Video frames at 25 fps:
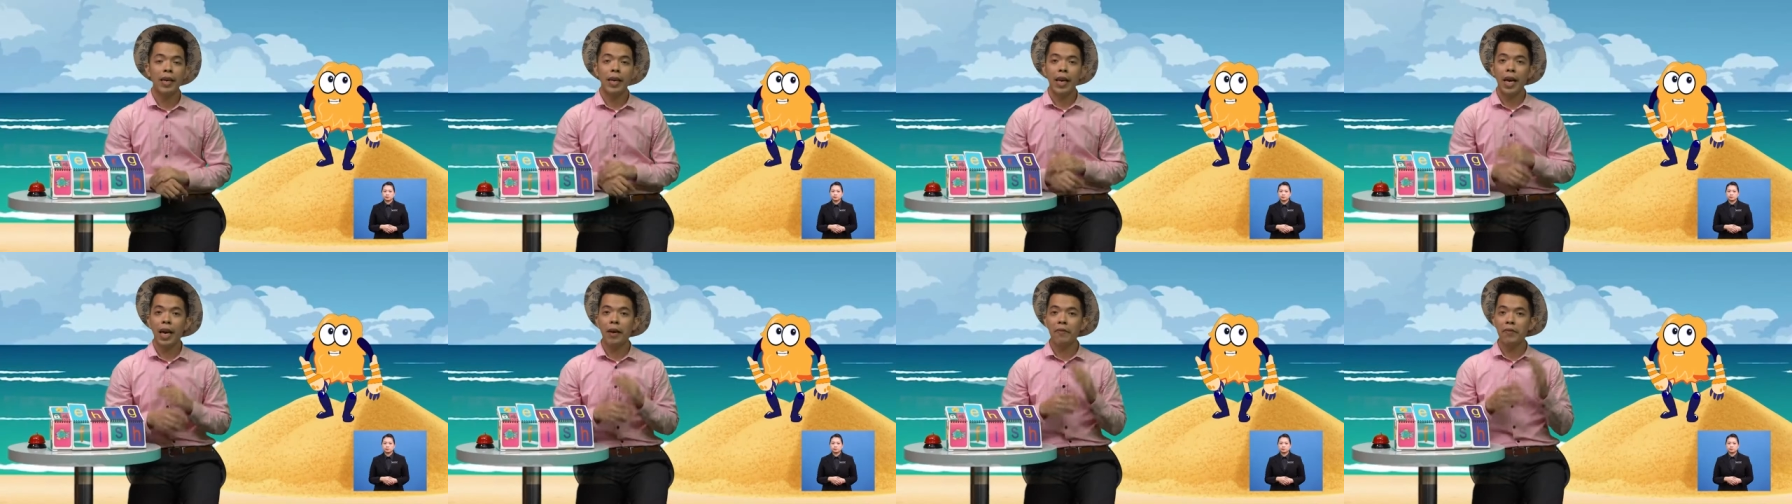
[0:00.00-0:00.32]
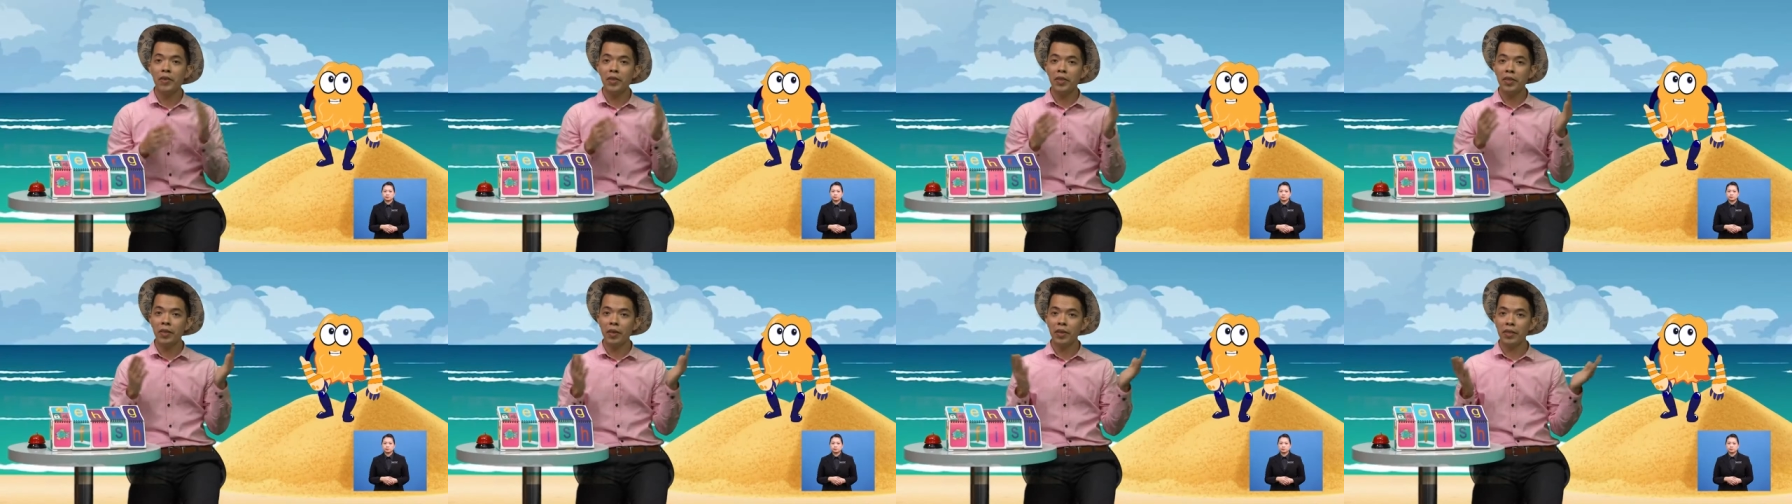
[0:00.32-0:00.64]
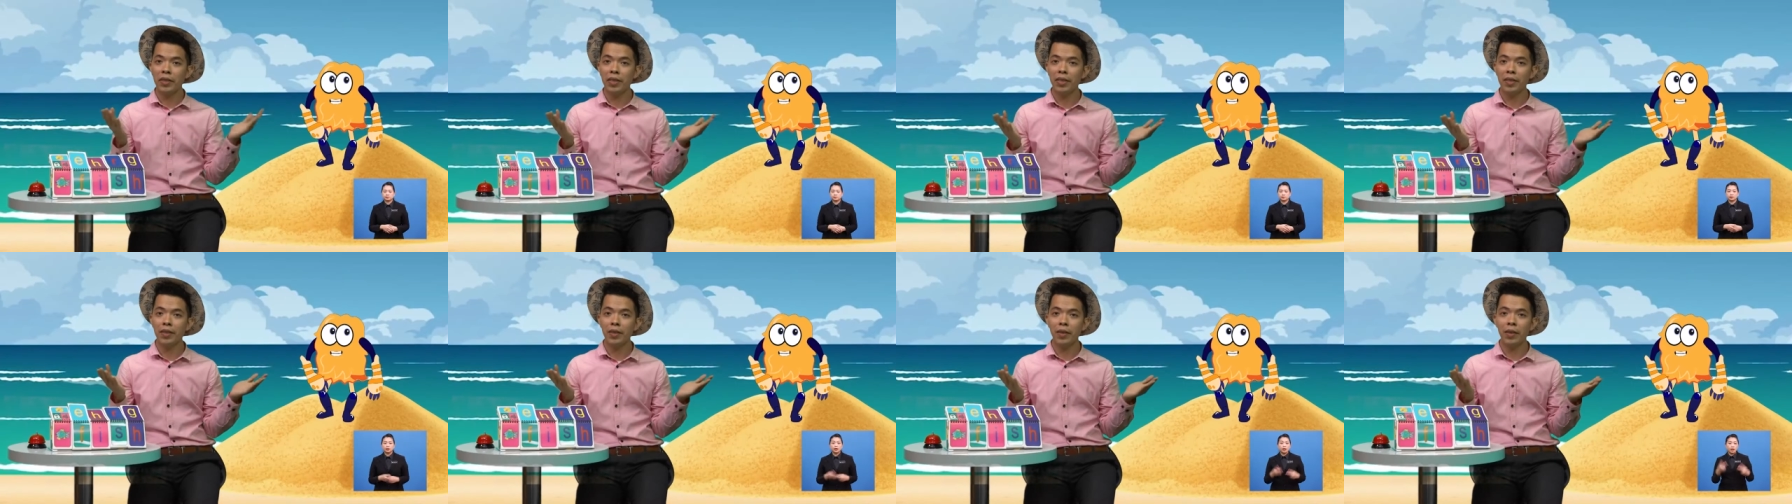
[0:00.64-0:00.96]
Have you
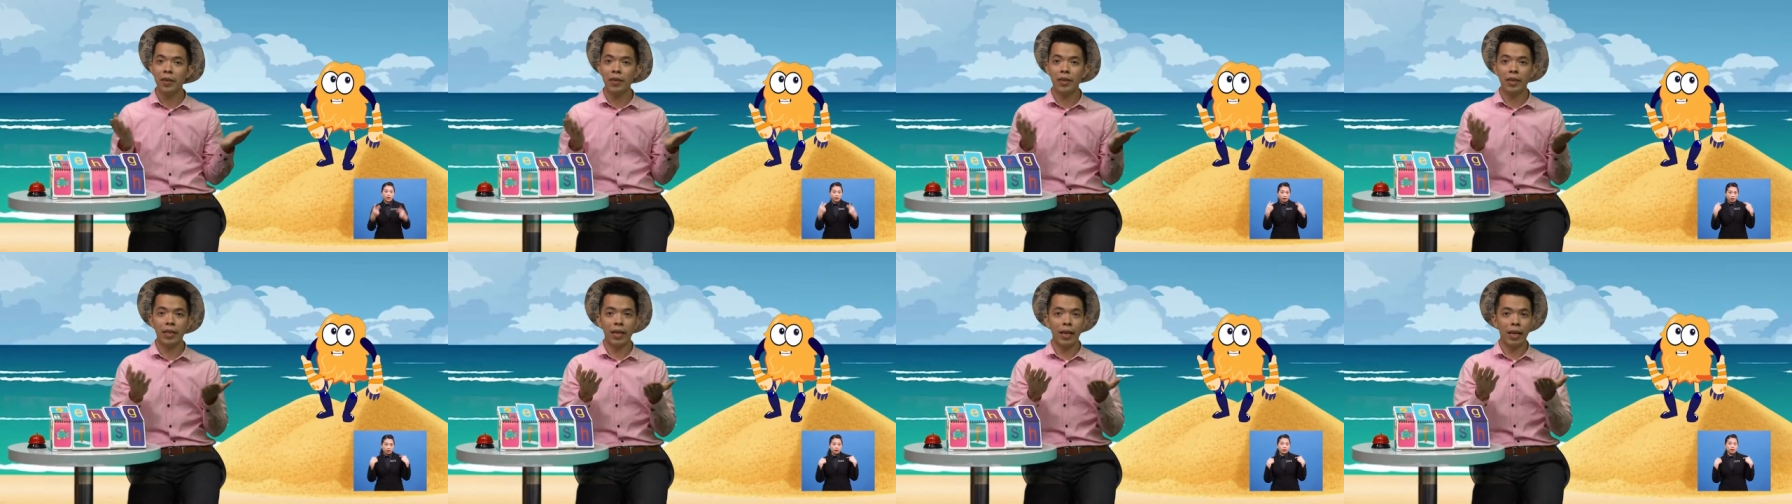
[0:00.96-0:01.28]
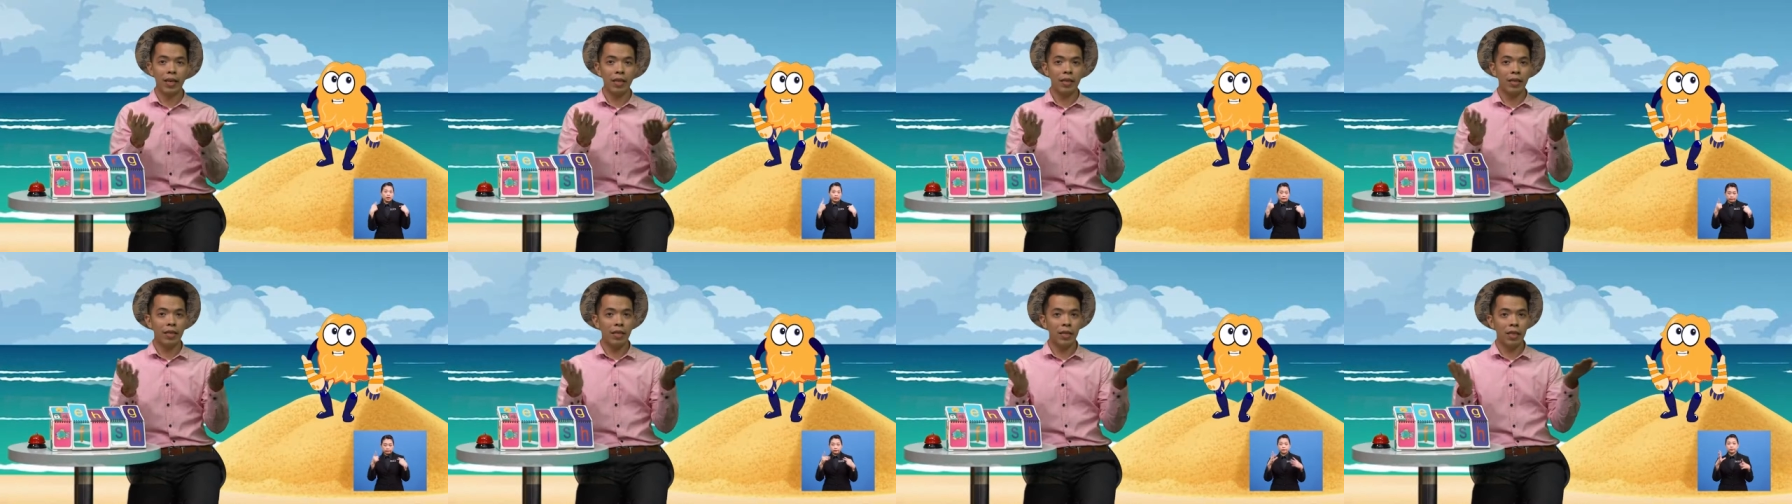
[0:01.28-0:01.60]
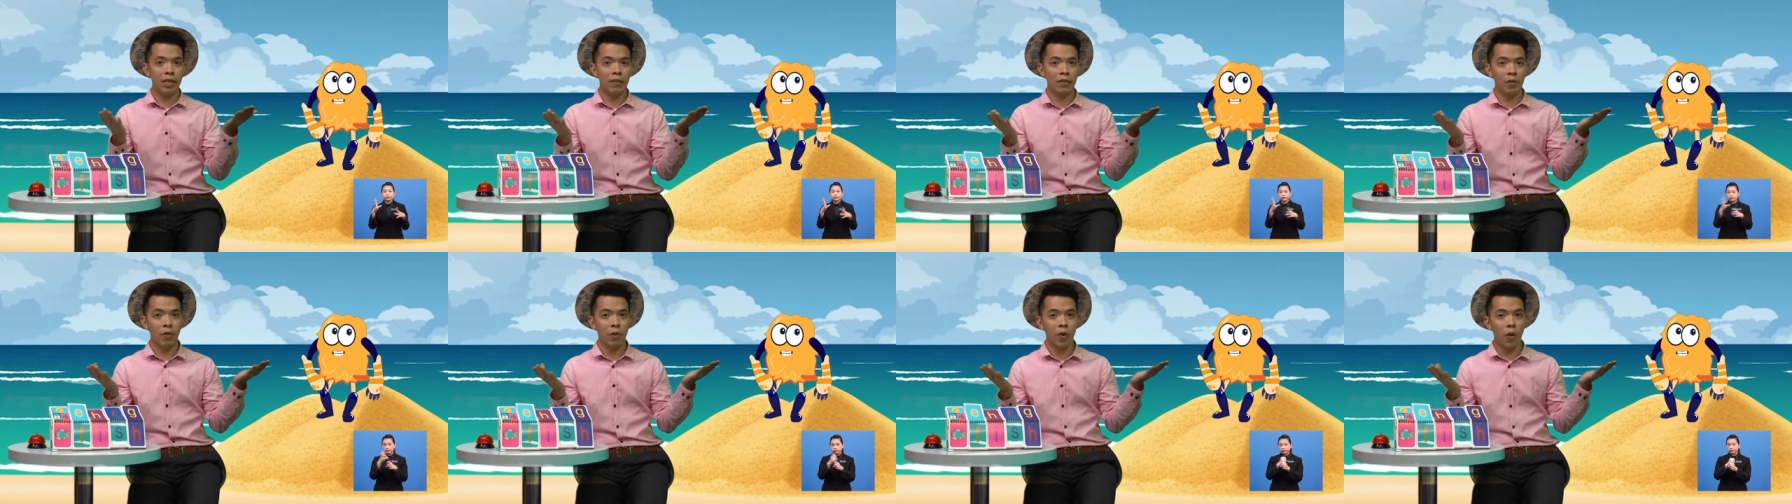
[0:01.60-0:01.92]
gotten the
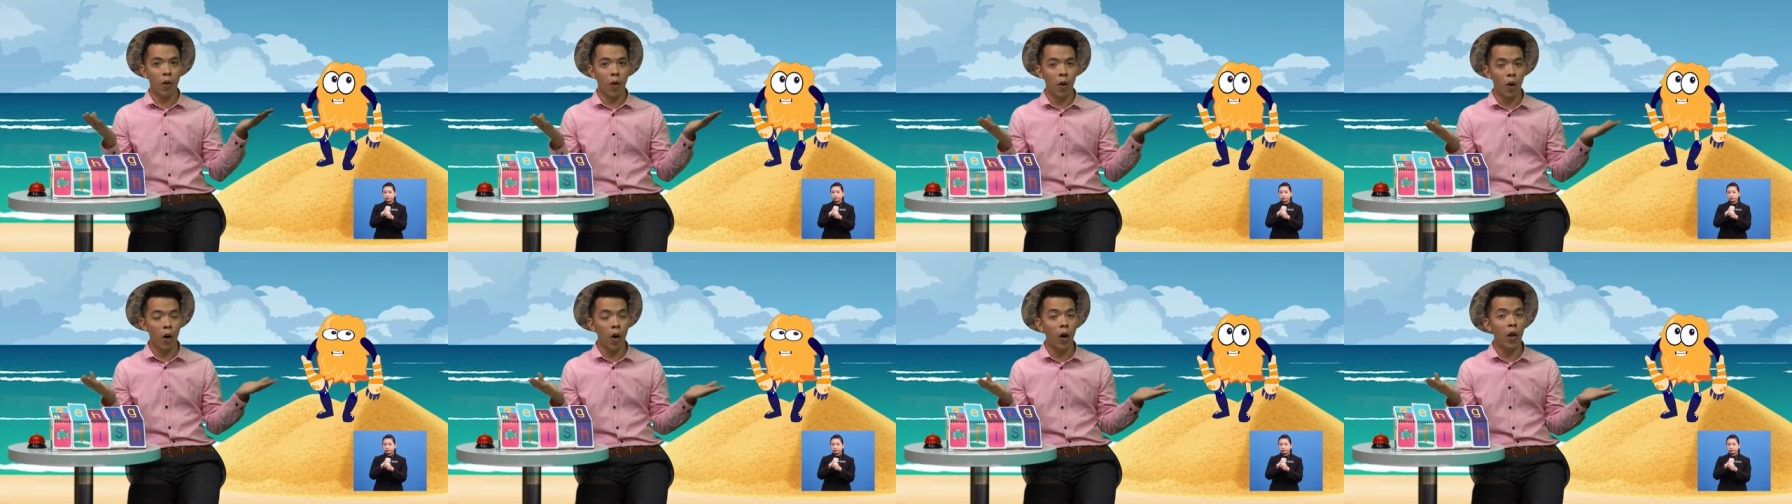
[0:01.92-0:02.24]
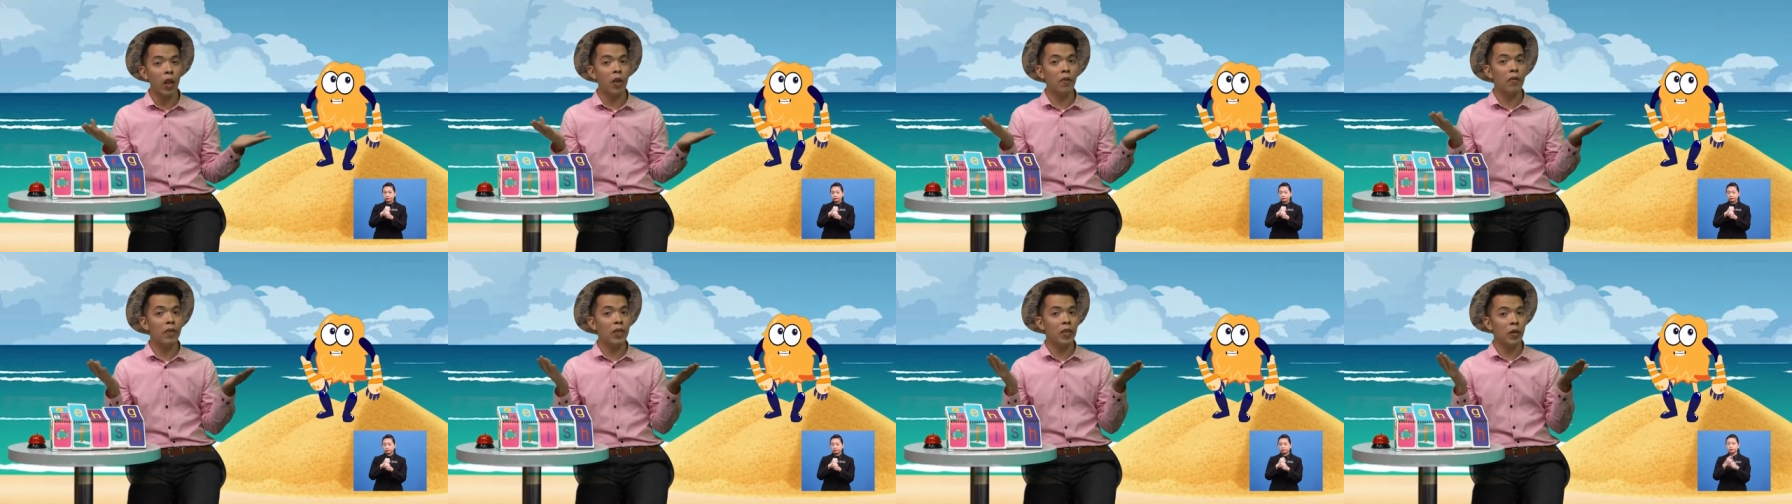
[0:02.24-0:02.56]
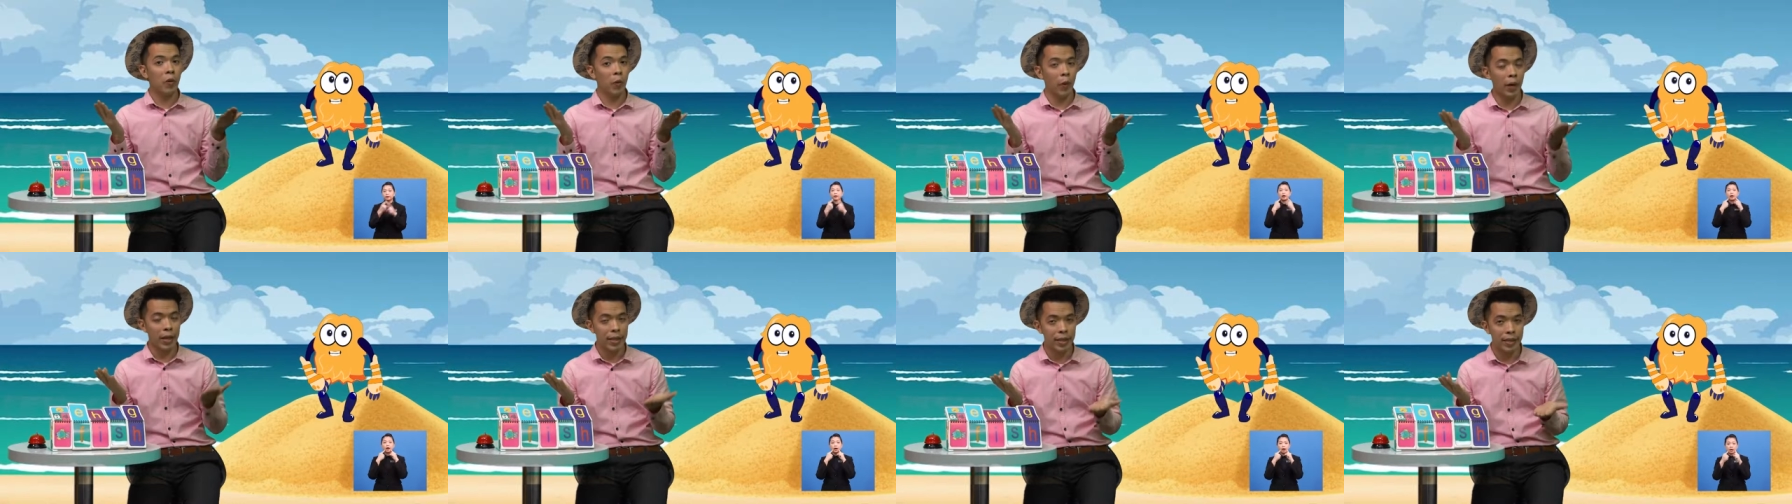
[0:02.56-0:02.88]
answers for all of the
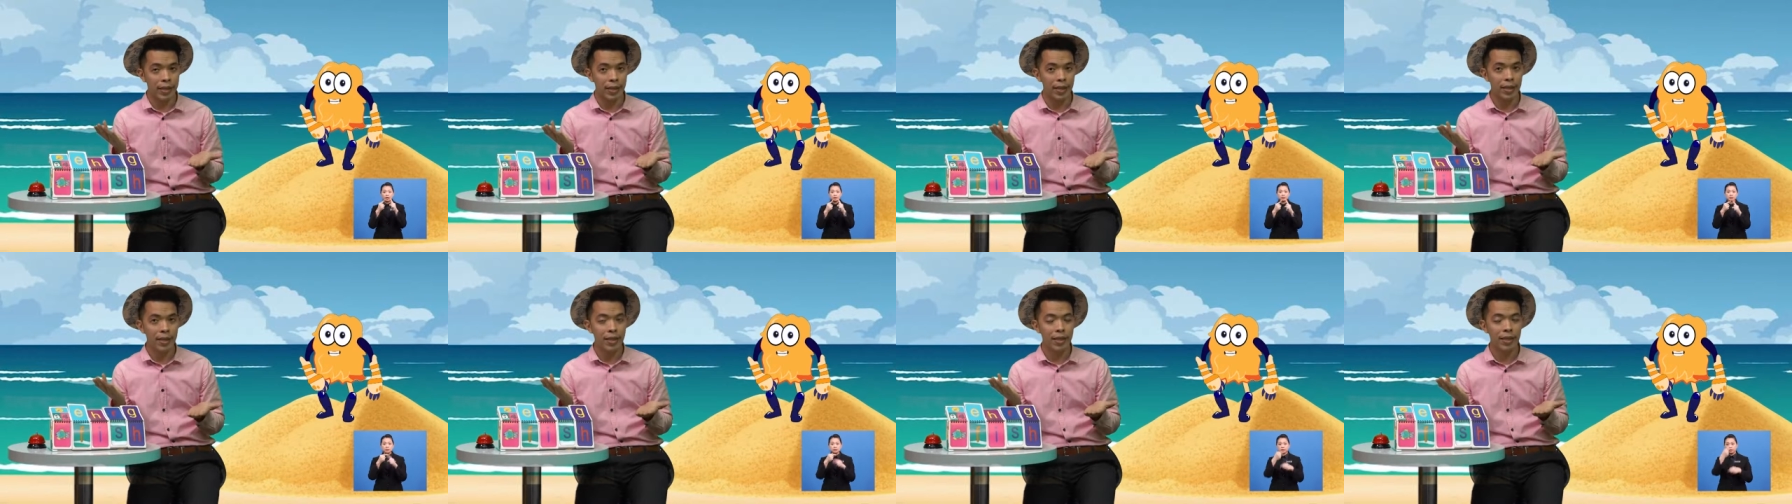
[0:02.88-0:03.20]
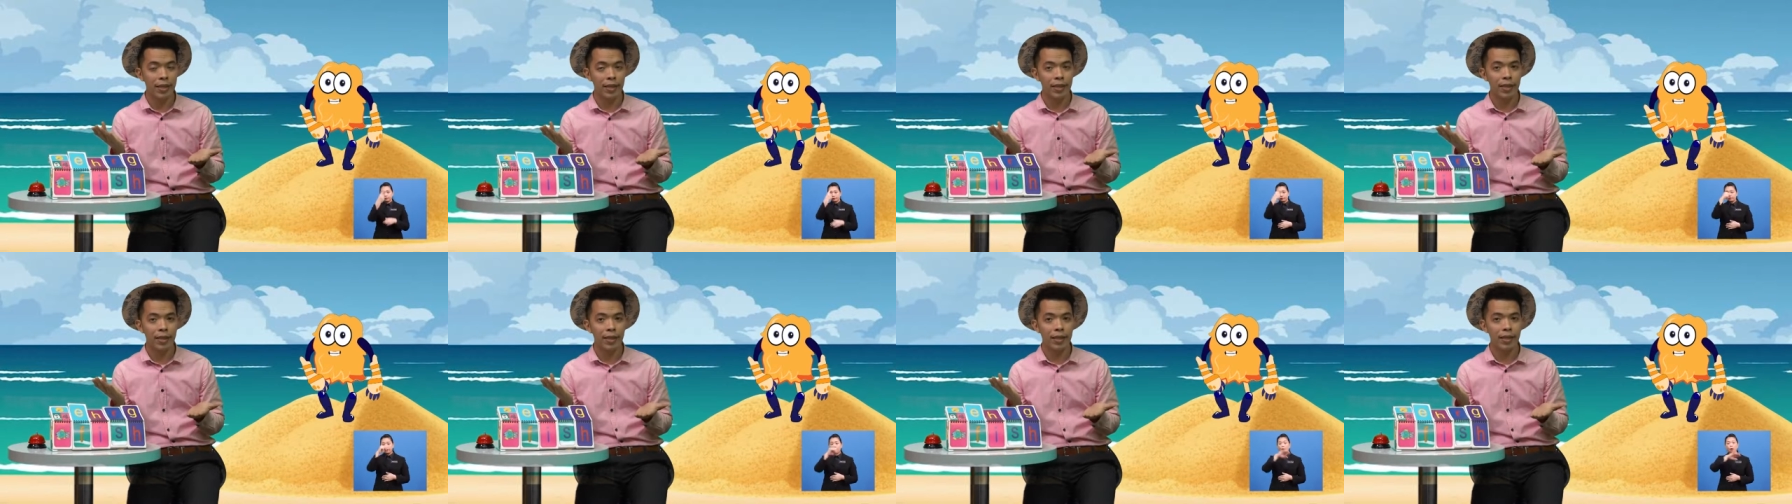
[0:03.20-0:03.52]
questions?